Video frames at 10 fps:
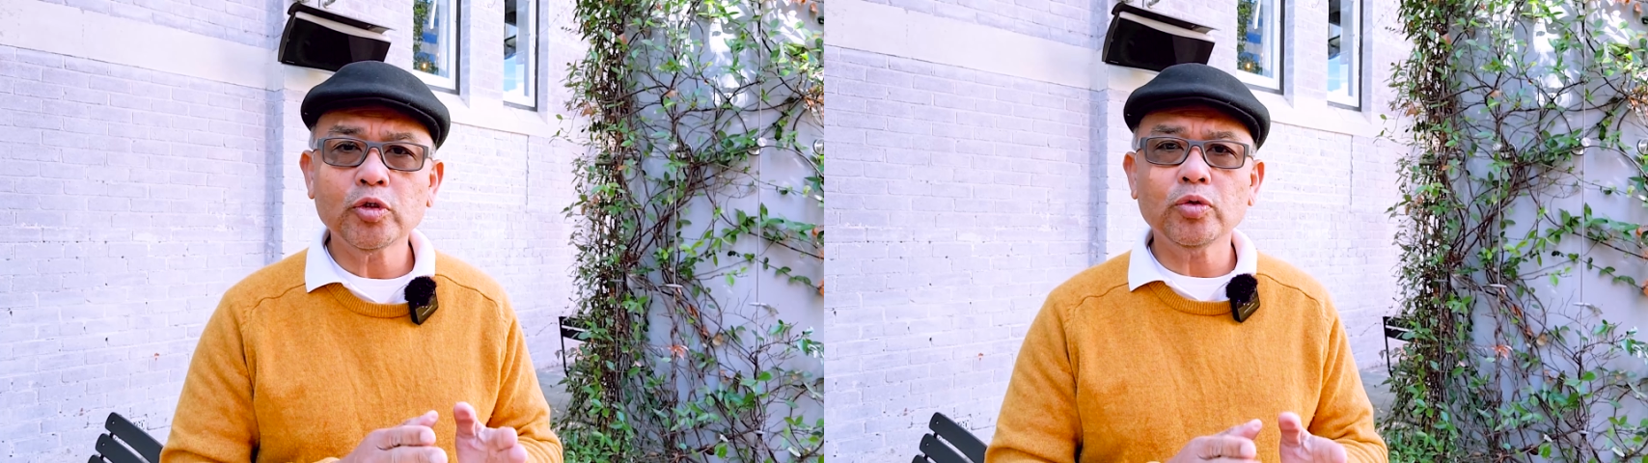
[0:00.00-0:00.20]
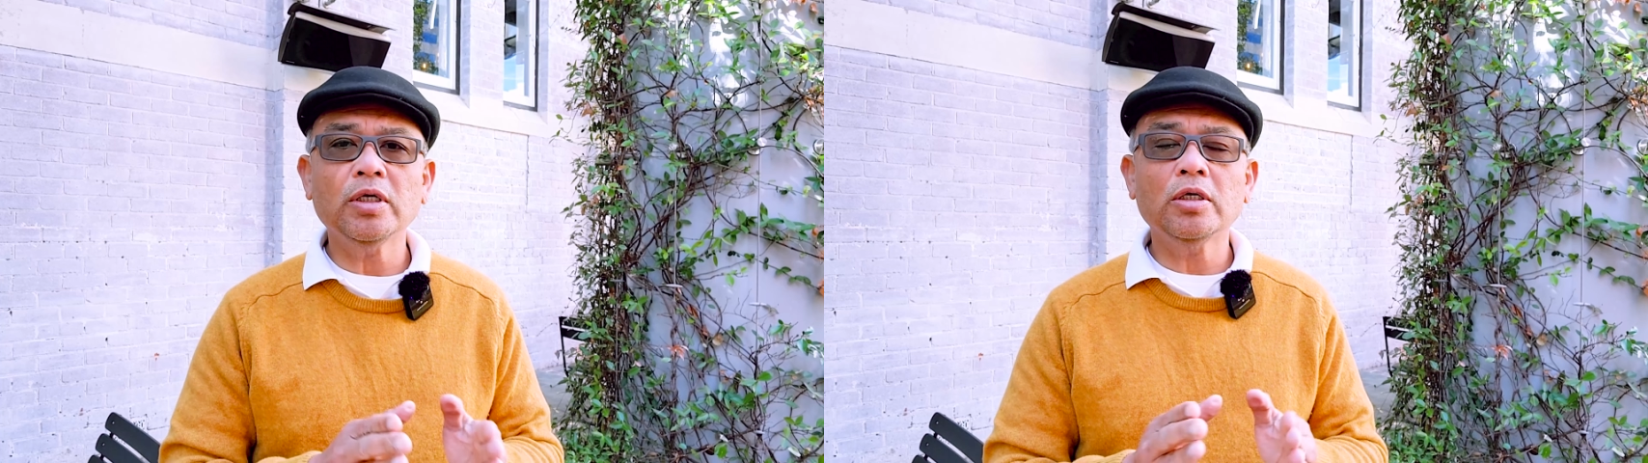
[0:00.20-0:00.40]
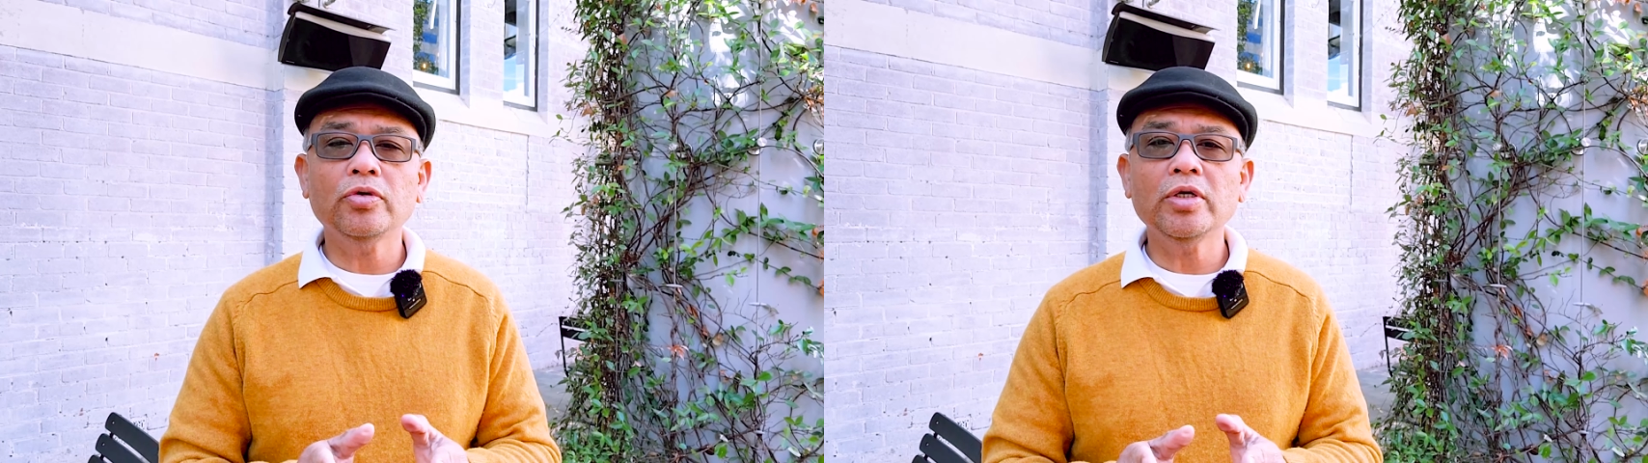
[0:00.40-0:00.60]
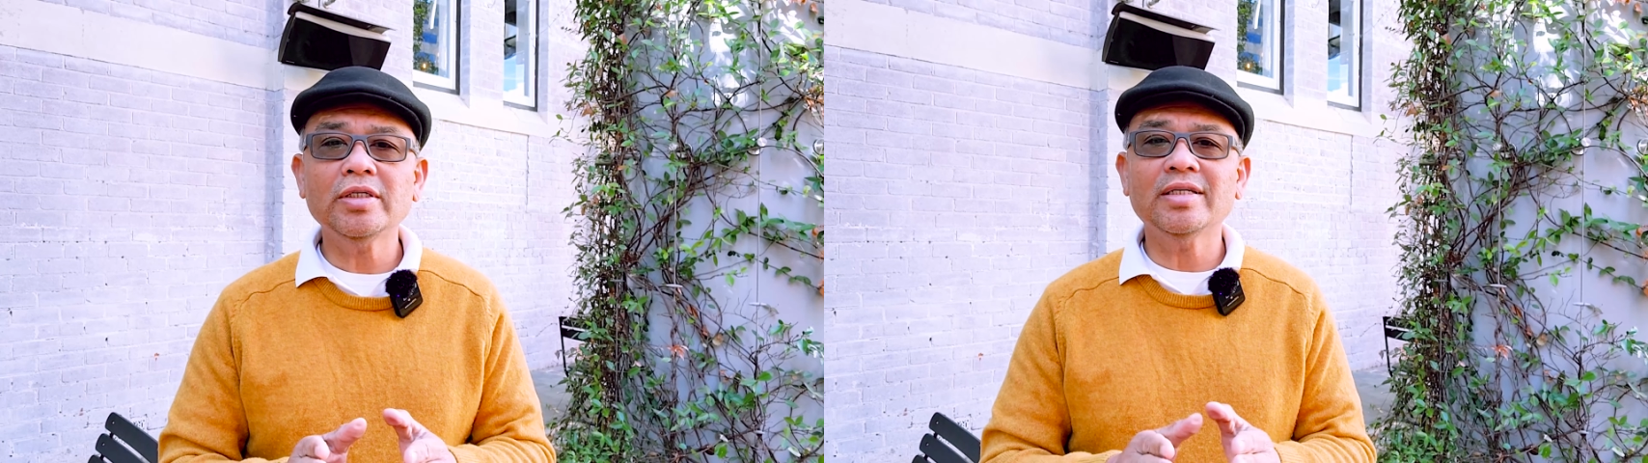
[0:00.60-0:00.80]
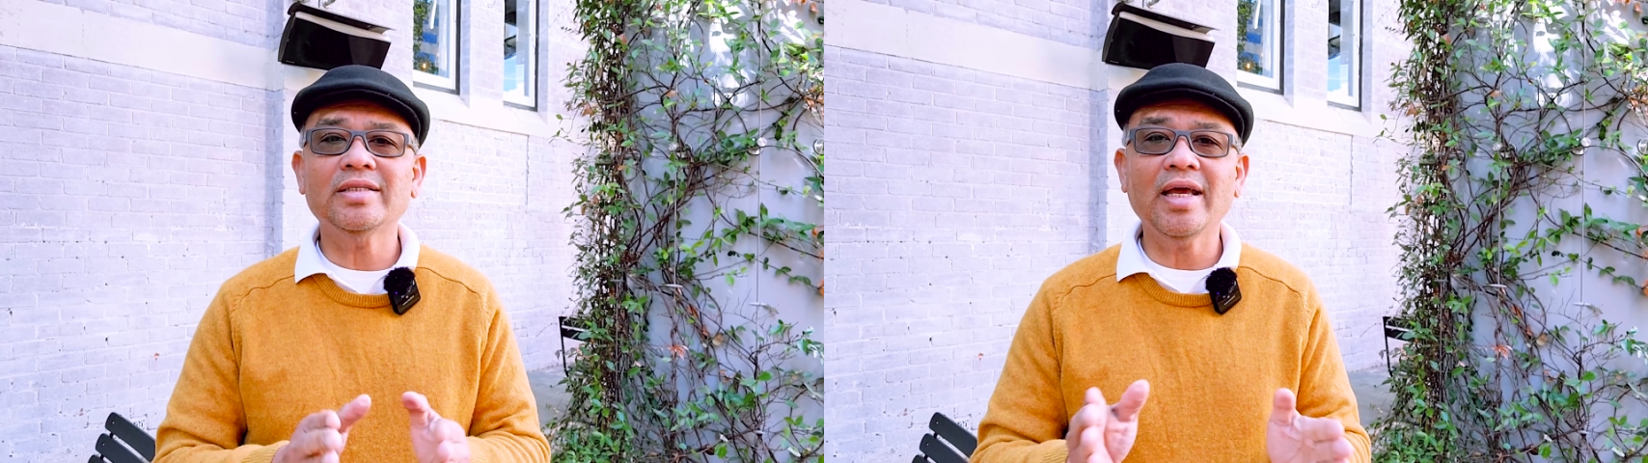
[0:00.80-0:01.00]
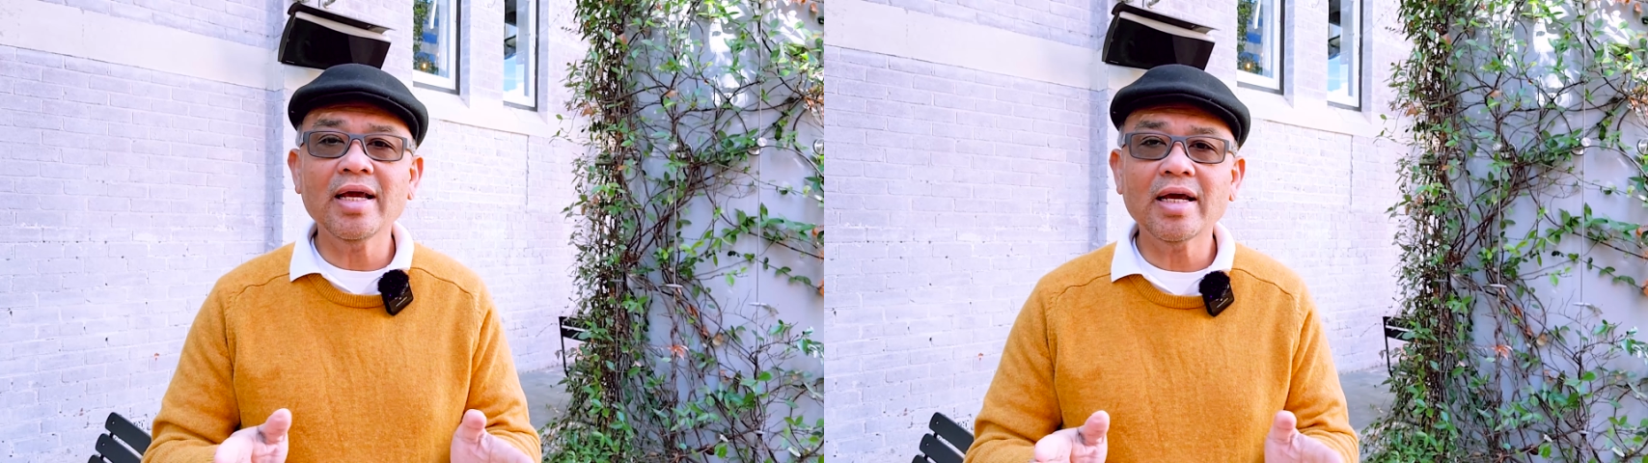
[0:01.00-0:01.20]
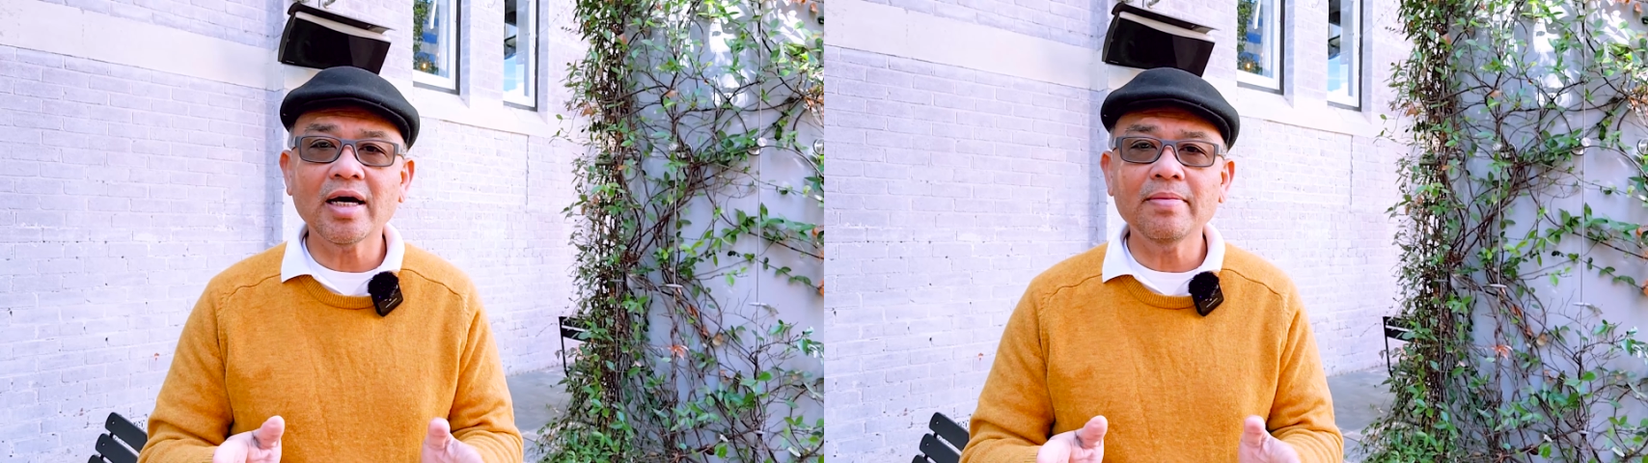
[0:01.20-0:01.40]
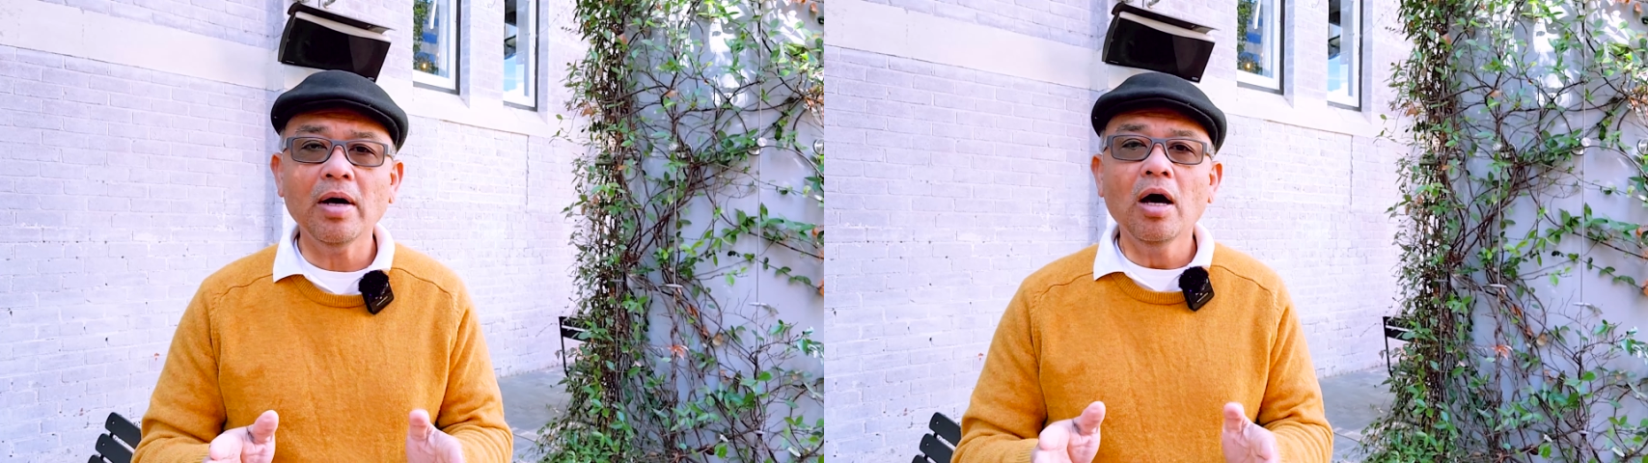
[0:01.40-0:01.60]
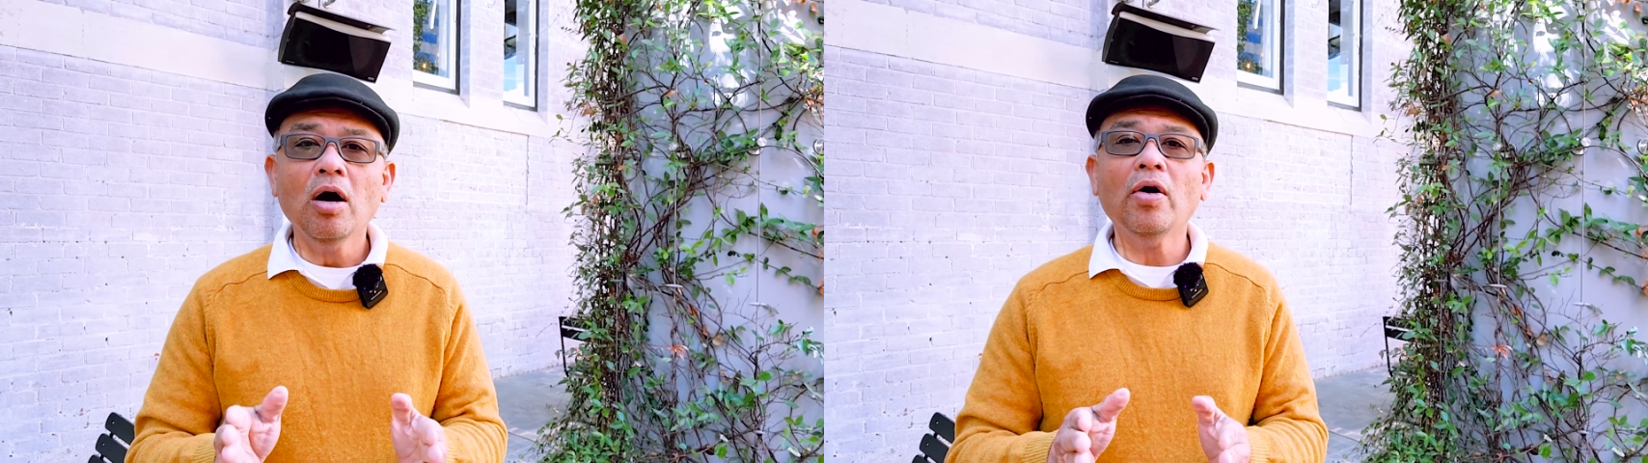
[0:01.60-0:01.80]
to increase his income